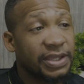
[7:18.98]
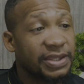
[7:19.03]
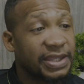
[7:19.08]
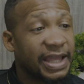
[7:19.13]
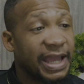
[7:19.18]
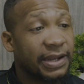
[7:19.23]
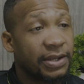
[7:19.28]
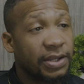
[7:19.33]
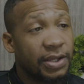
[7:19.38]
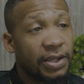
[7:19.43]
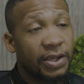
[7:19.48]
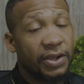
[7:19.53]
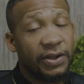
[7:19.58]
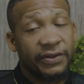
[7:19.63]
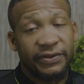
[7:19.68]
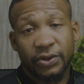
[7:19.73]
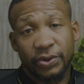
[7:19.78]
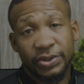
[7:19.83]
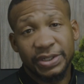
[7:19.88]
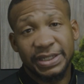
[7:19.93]
that
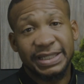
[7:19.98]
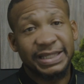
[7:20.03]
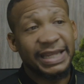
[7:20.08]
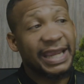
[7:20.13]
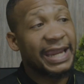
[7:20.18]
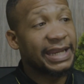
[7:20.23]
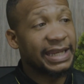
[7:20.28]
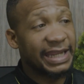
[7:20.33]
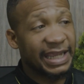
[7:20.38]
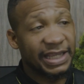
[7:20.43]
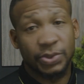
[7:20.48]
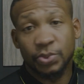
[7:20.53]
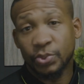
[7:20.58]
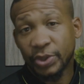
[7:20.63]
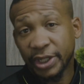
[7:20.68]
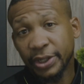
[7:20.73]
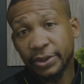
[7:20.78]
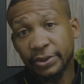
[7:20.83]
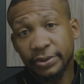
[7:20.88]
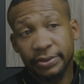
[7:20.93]
Florida State is
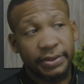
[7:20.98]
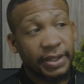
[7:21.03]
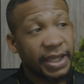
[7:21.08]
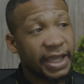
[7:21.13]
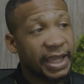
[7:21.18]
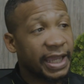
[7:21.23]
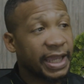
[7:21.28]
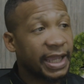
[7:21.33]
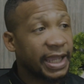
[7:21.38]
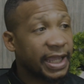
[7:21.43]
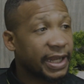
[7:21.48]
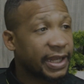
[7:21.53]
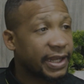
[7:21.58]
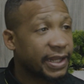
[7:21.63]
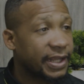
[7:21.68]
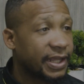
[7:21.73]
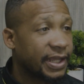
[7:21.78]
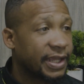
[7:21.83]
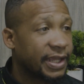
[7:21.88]
real, and